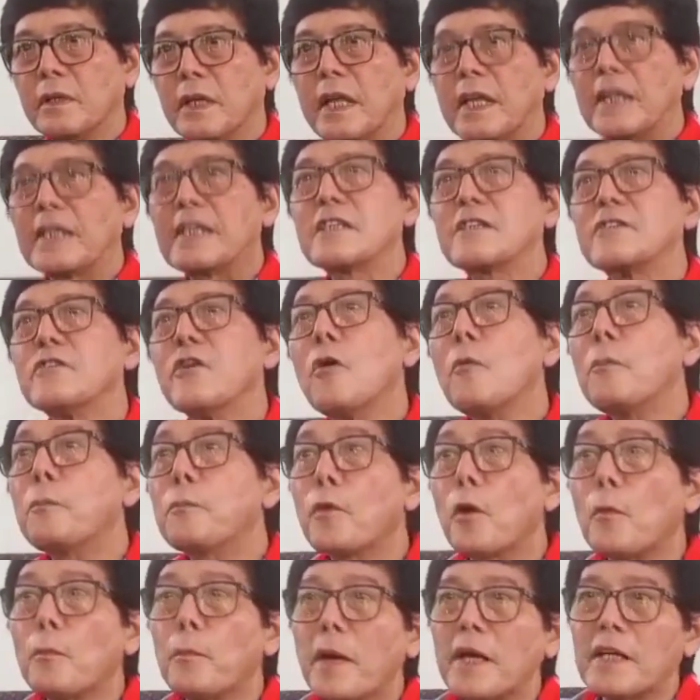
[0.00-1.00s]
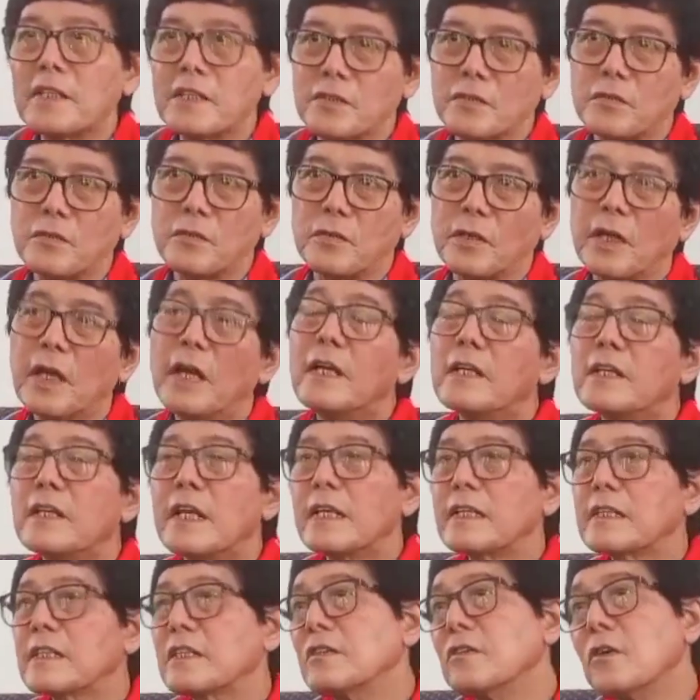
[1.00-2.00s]
There is no proper school.
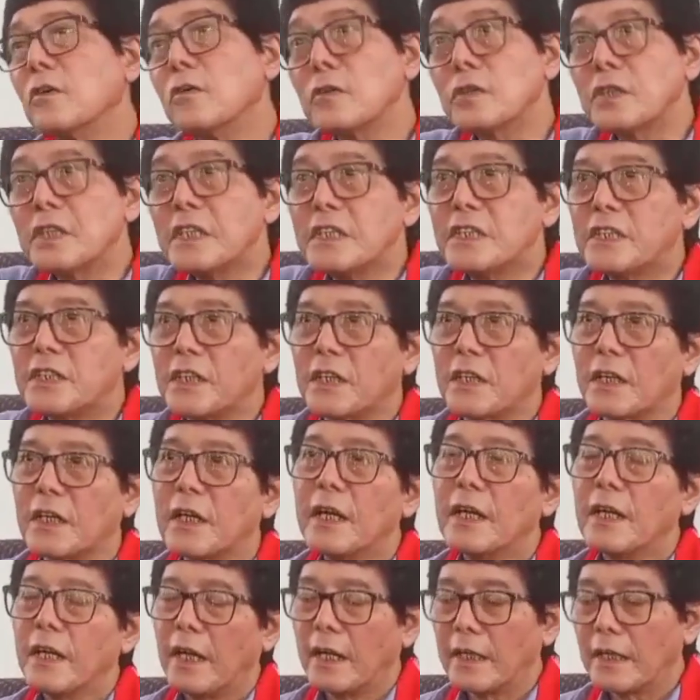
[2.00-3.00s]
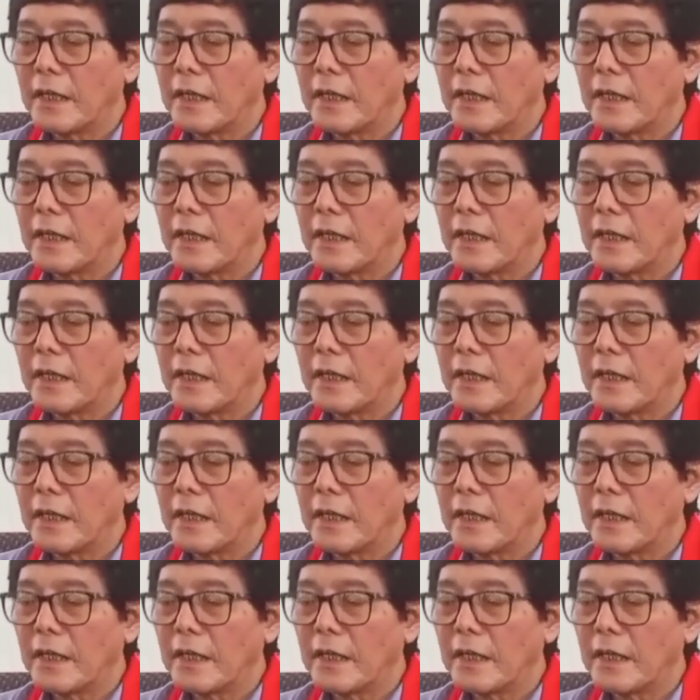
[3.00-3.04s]
There is no teacher.